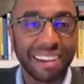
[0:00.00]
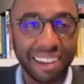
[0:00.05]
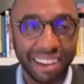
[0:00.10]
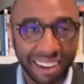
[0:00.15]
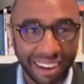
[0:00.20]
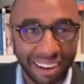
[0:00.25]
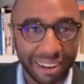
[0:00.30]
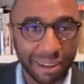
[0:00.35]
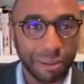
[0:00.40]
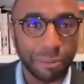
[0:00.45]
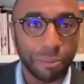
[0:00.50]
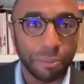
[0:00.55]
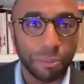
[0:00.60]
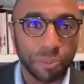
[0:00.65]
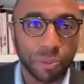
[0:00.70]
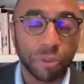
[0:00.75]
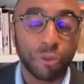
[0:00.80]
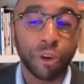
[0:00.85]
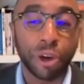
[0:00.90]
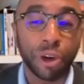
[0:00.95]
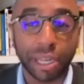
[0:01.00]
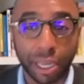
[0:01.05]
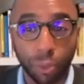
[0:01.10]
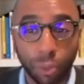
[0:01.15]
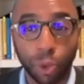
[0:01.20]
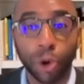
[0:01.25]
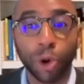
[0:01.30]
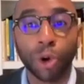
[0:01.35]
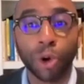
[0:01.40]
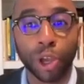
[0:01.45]
Um,
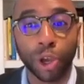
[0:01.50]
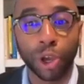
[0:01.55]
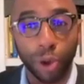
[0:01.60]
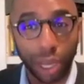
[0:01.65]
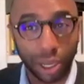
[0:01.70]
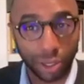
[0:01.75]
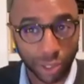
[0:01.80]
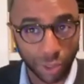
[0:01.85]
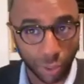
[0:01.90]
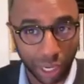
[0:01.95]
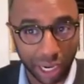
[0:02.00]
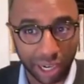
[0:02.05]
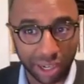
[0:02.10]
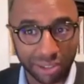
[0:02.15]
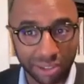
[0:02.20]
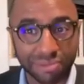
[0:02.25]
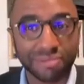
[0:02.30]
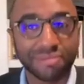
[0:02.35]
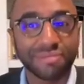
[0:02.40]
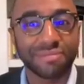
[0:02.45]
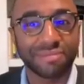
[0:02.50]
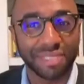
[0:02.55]
funding will go elsewhere.